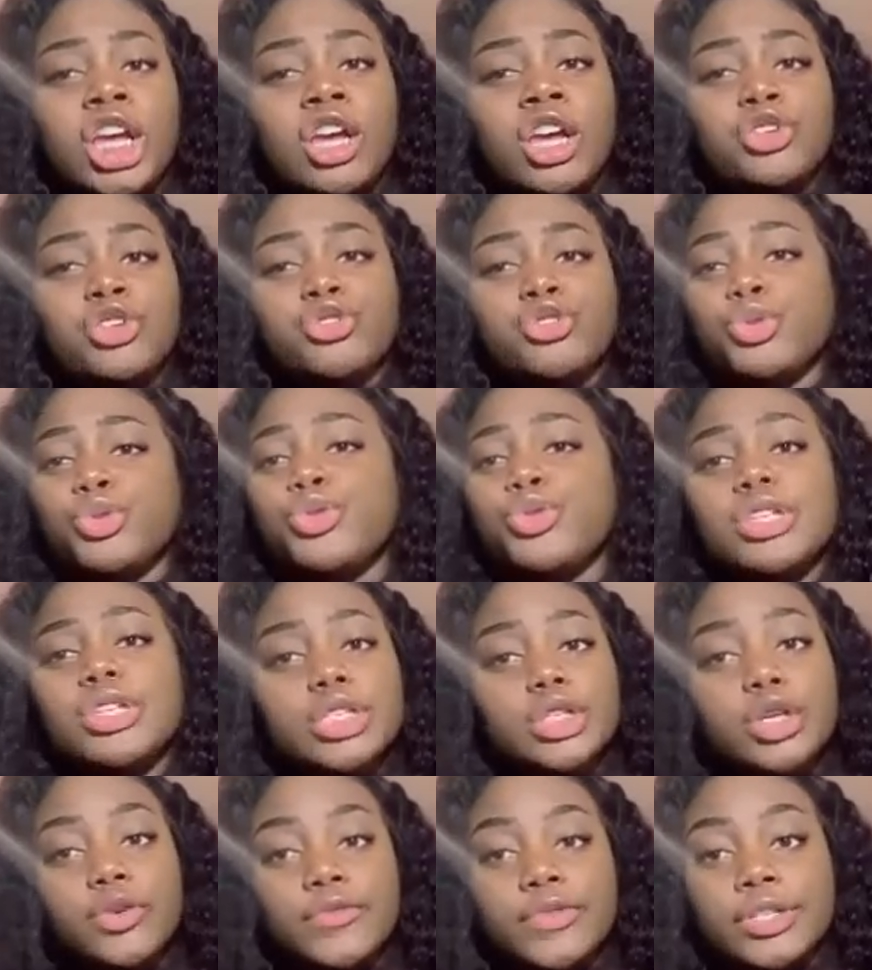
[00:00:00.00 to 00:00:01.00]
truth and
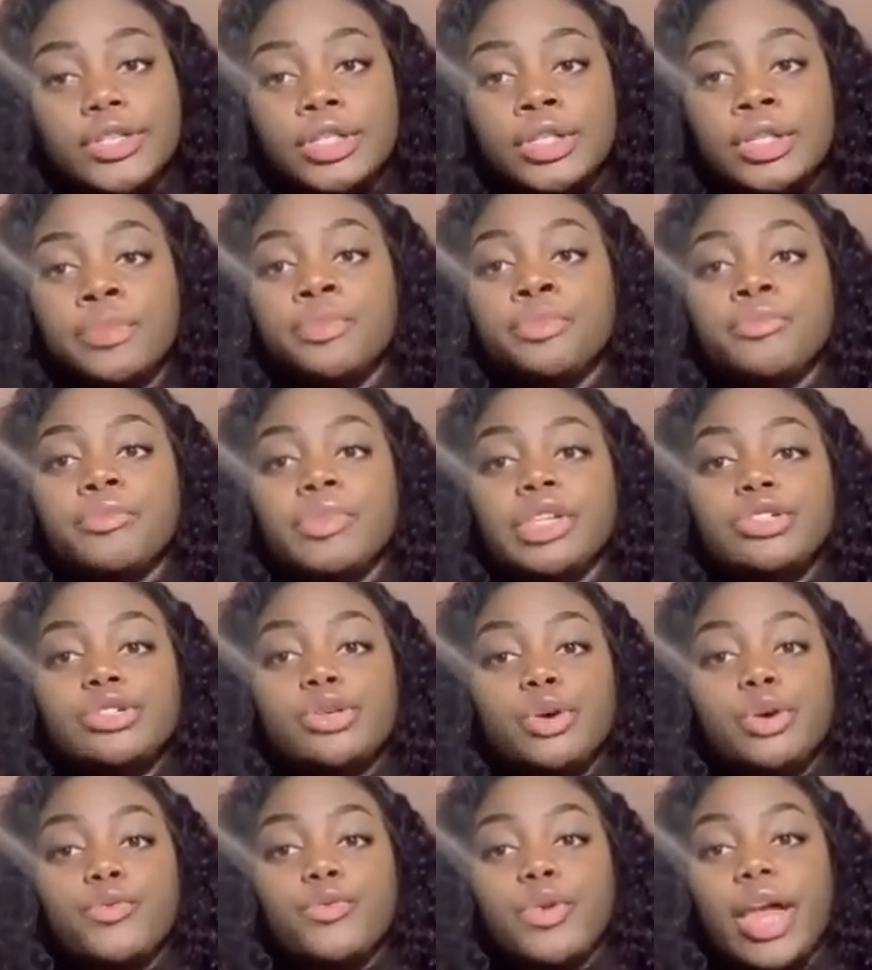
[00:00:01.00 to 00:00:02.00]
service.
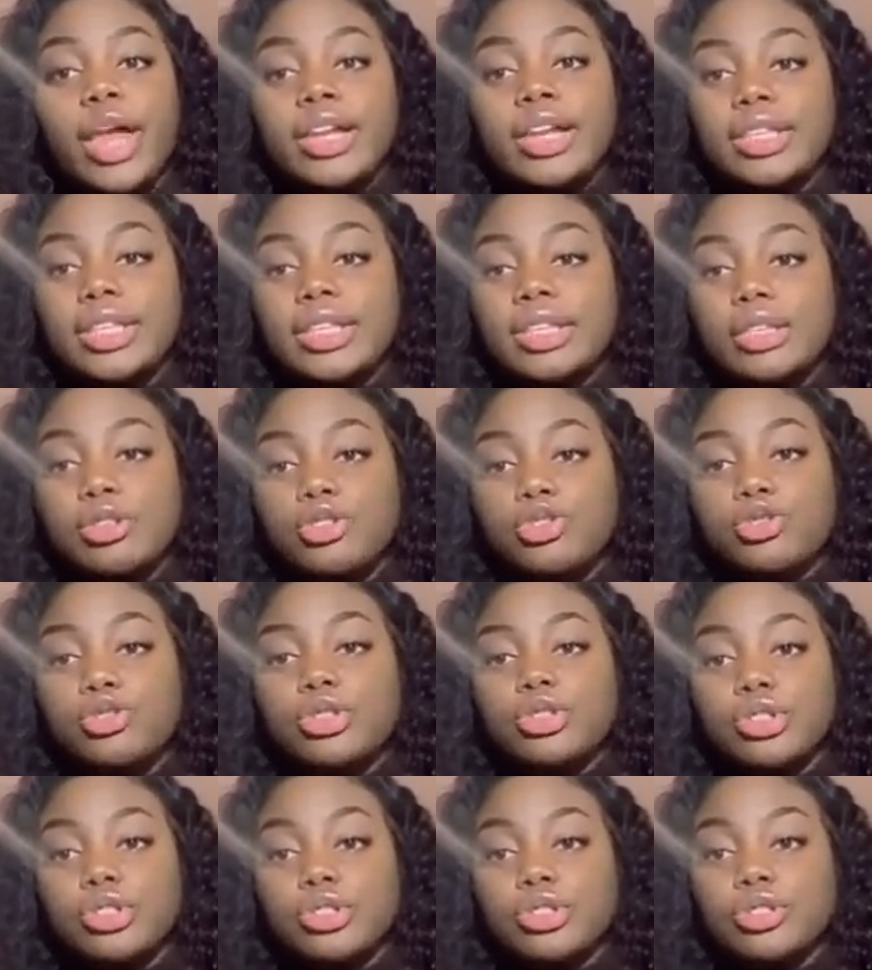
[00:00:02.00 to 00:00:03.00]
So if anything that you
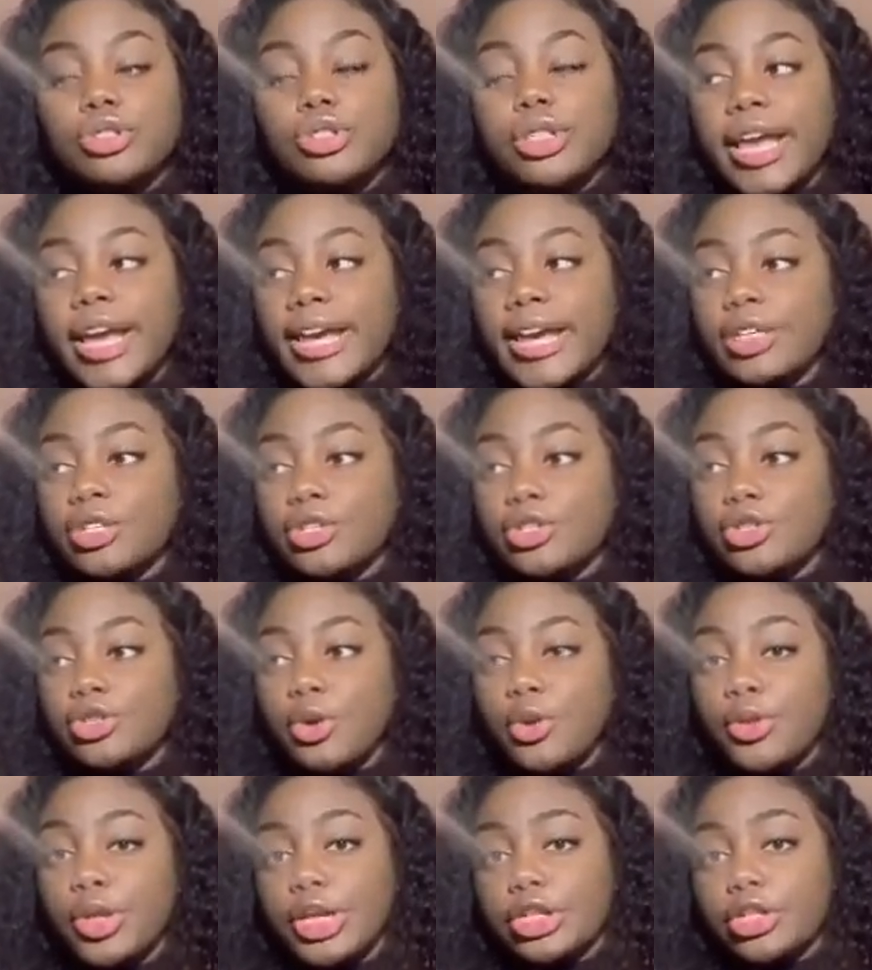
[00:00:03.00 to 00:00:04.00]
can that can
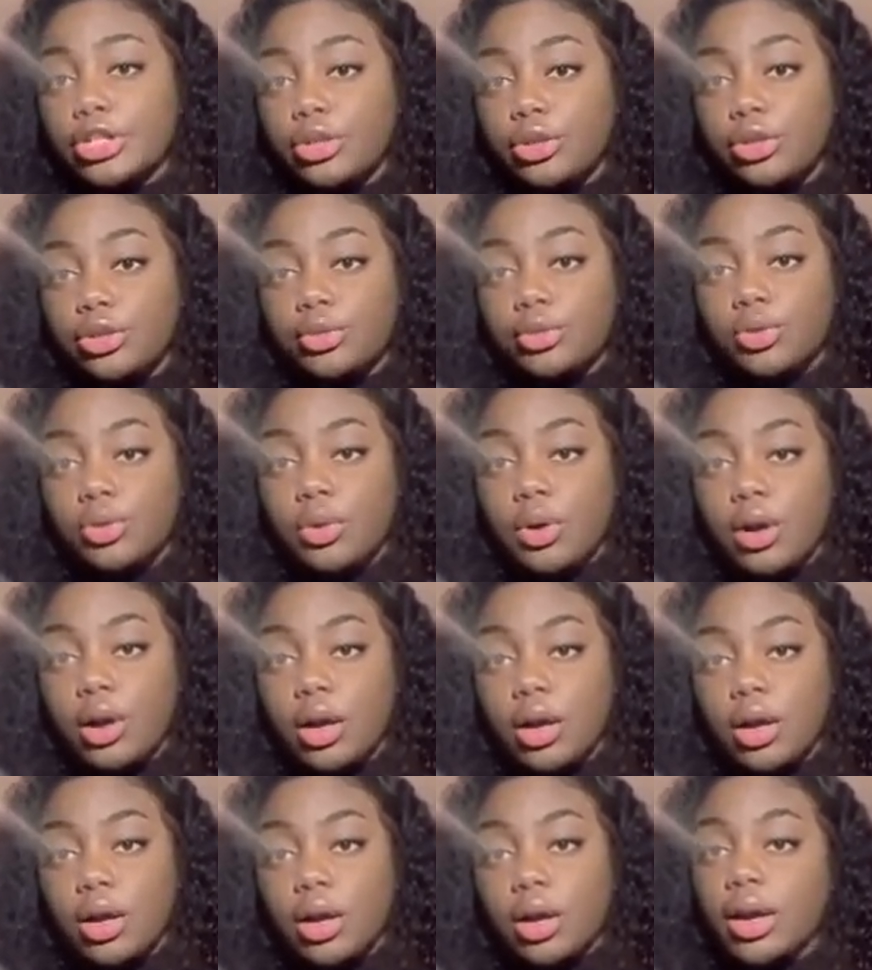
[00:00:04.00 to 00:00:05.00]
show that you
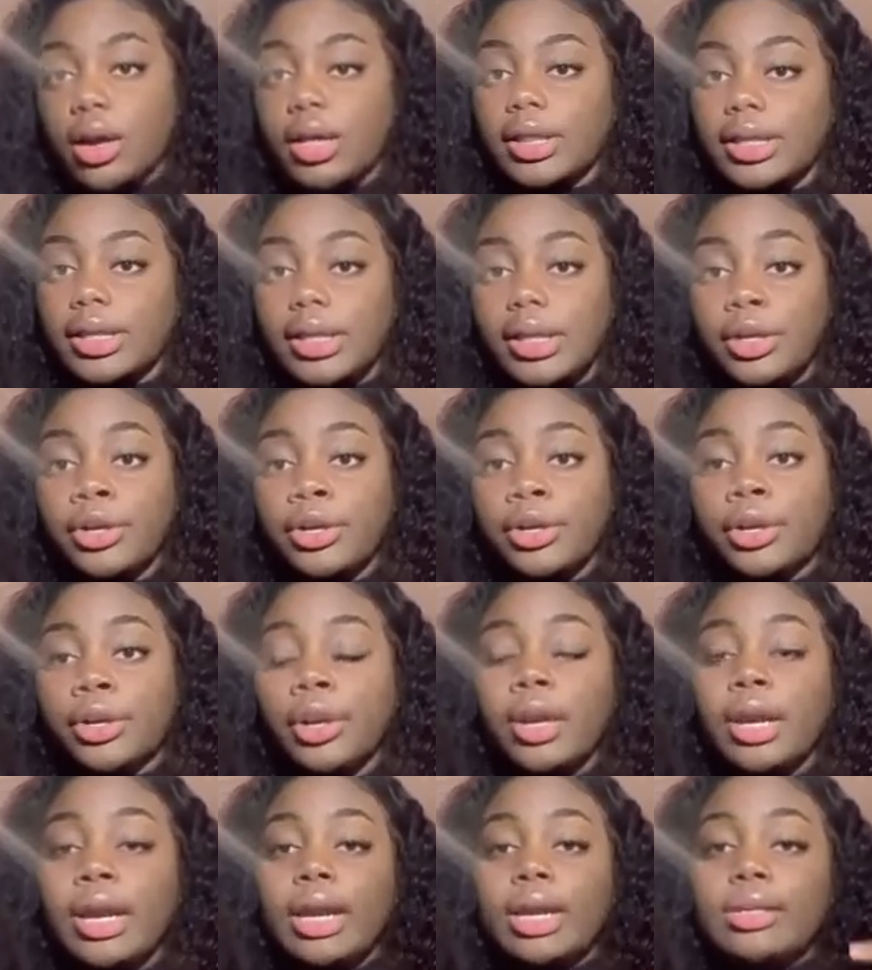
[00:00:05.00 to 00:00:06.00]
are a leader,
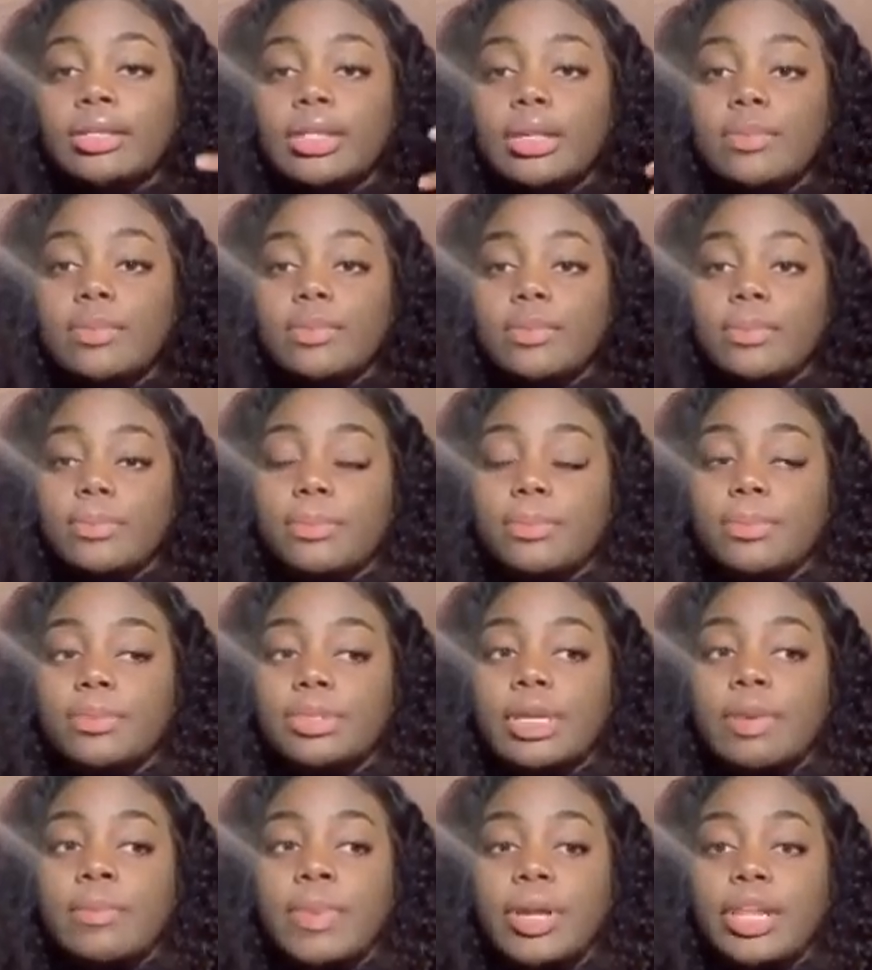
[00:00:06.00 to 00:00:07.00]

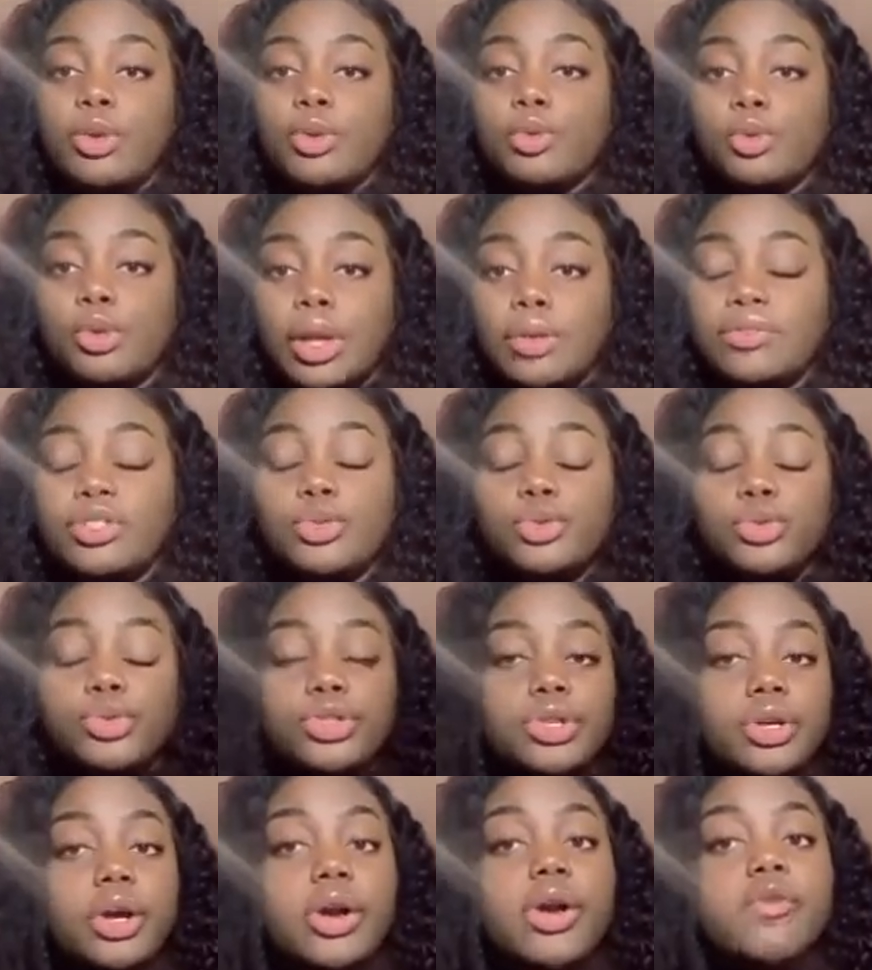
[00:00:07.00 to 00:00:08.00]
somebody who loves to
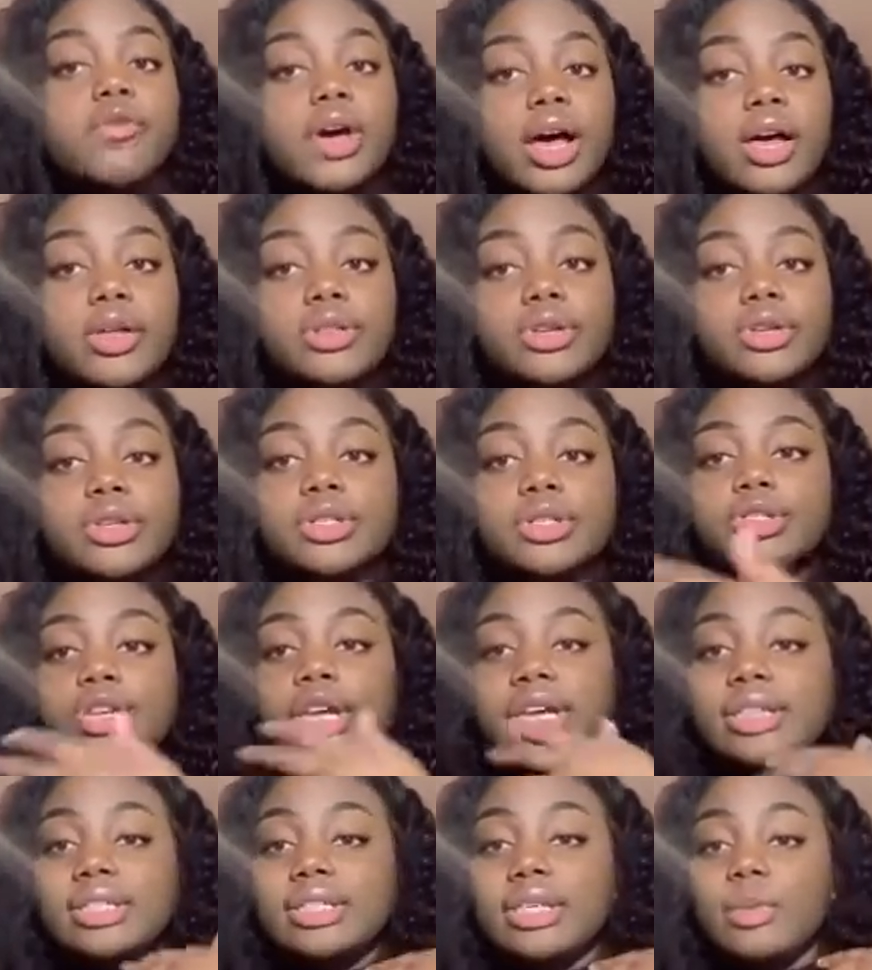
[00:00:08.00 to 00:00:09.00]
serve others,
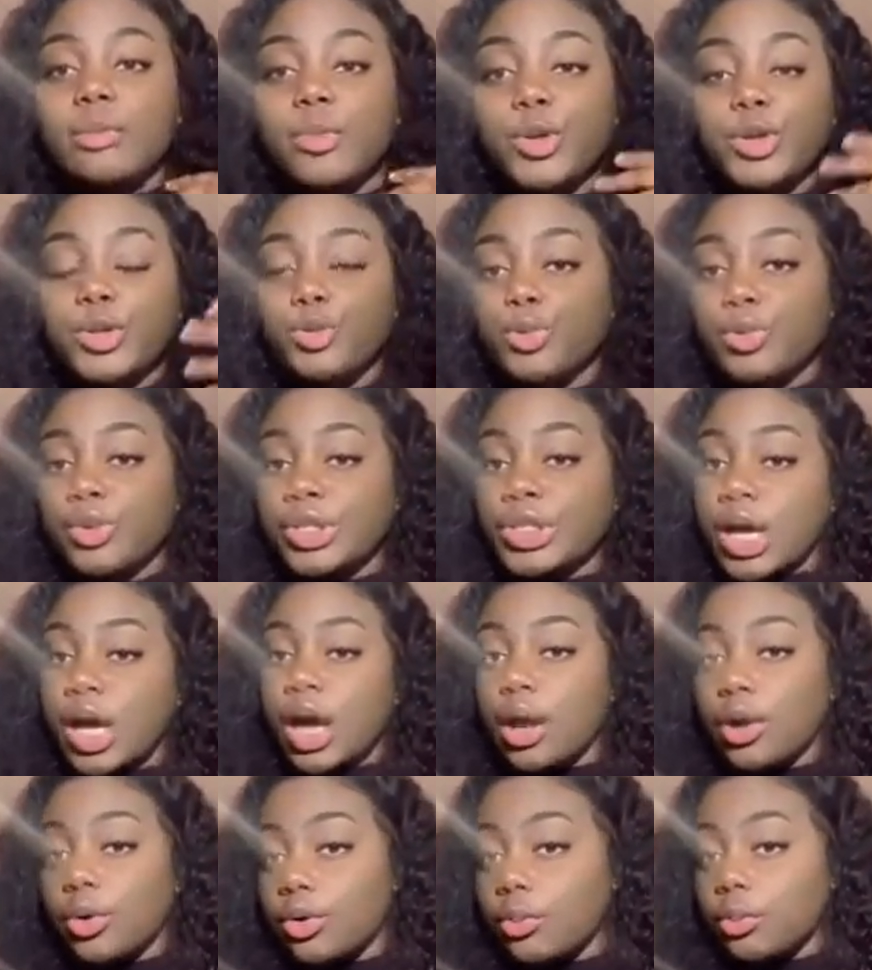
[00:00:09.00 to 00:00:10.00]
and someone who is
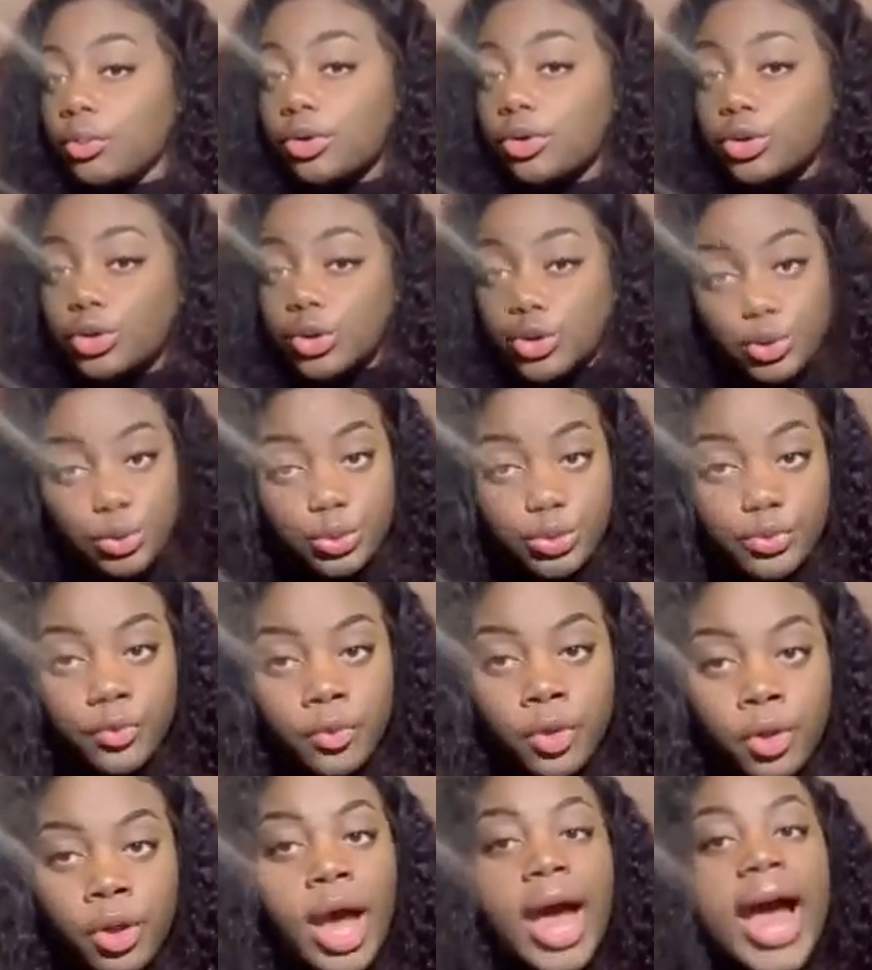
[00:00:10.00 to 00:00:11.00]
honorable and
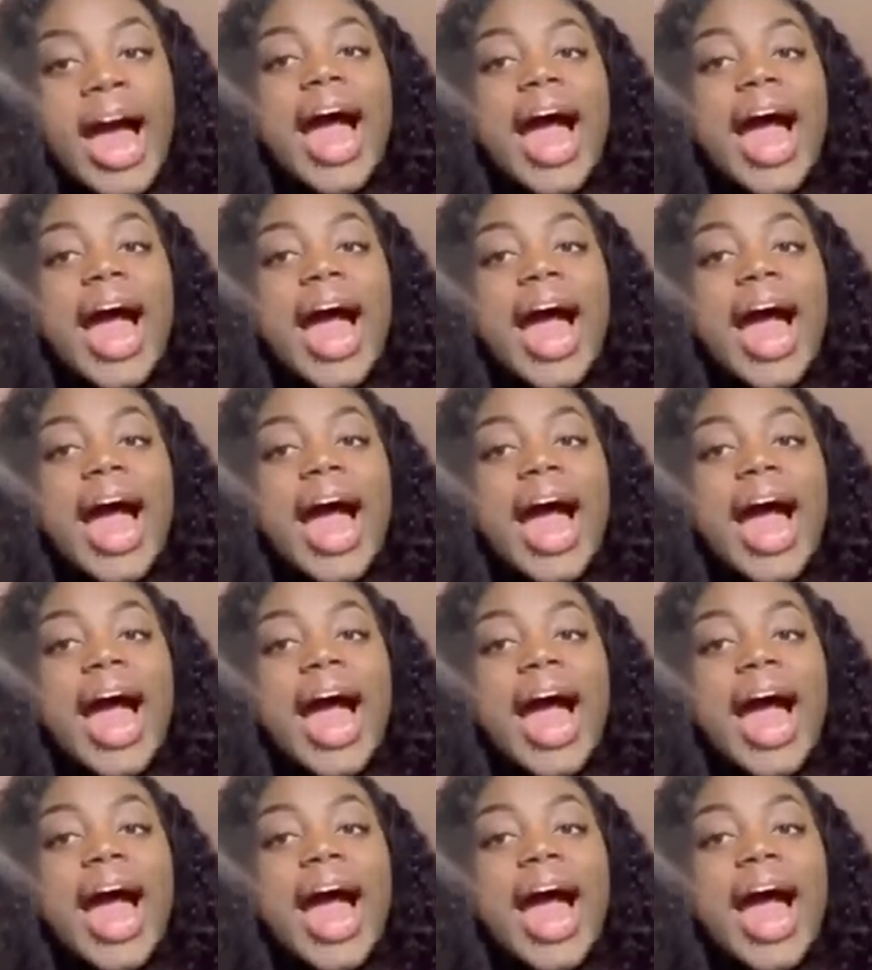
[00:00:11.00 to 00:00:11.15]
truthful,